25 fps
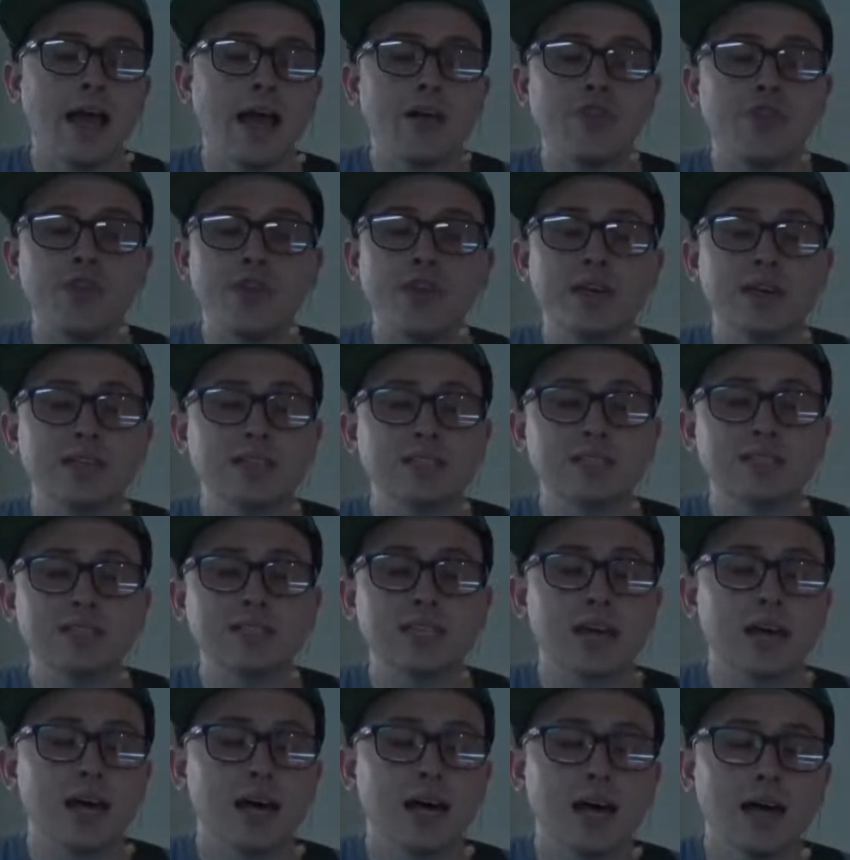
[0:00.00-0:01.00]
This
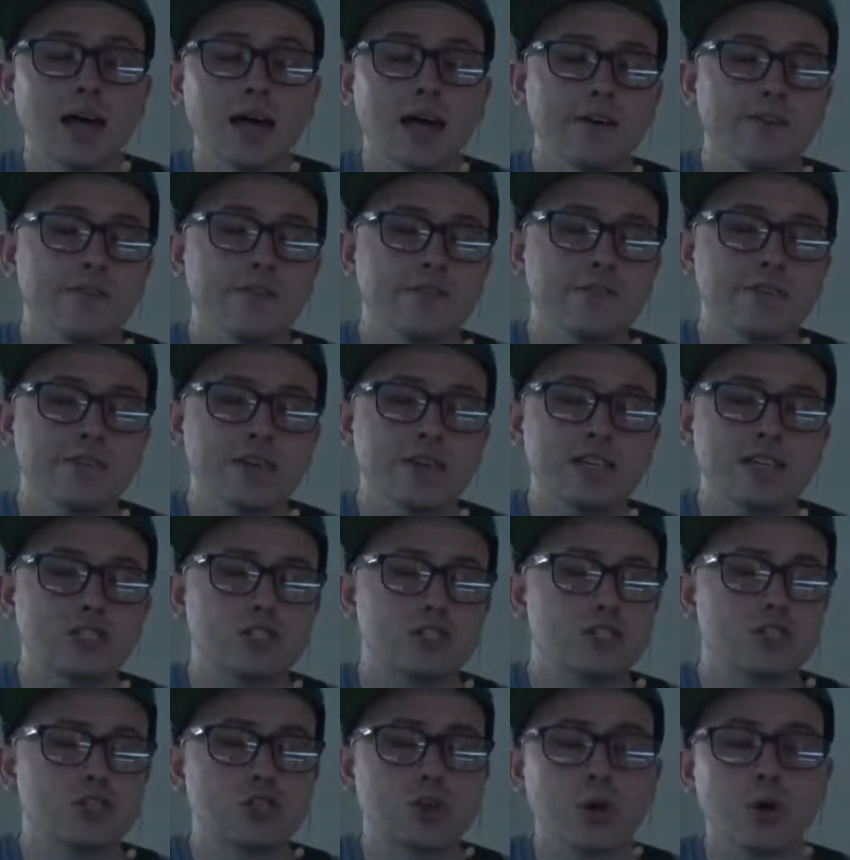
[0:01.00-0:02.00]
love is
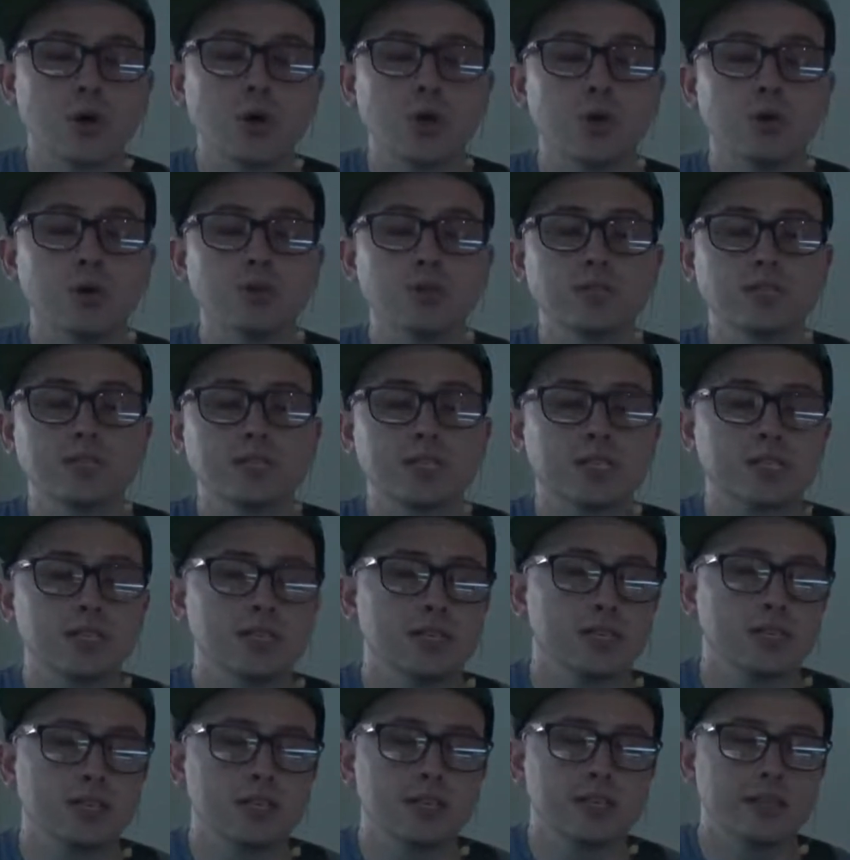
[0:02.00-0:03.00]
so
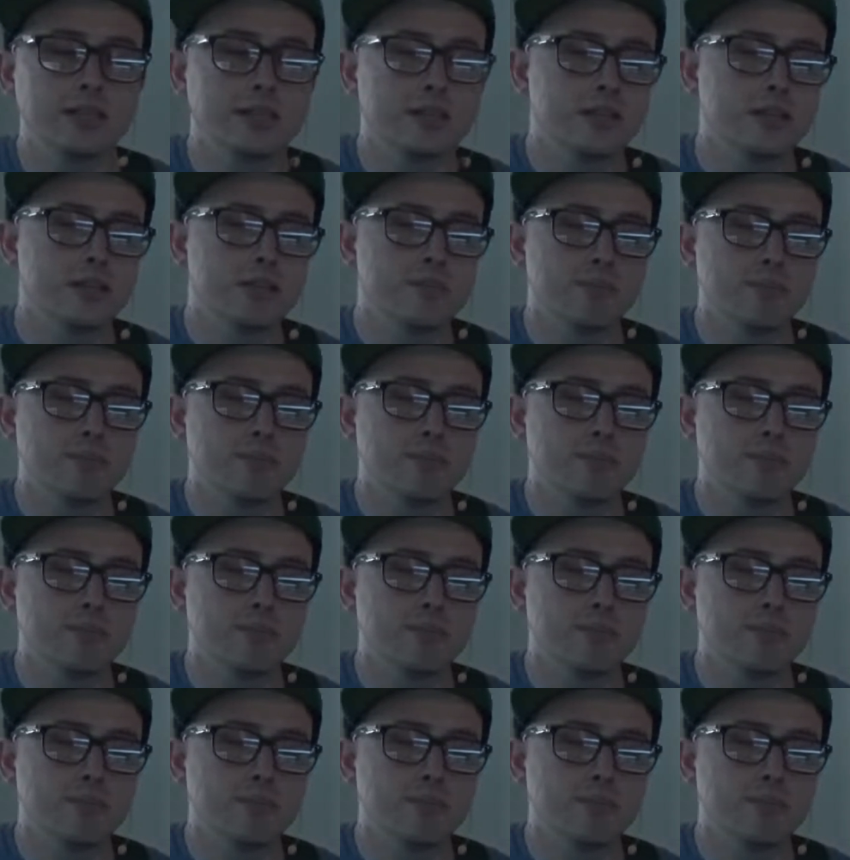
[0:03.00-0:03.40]
deep,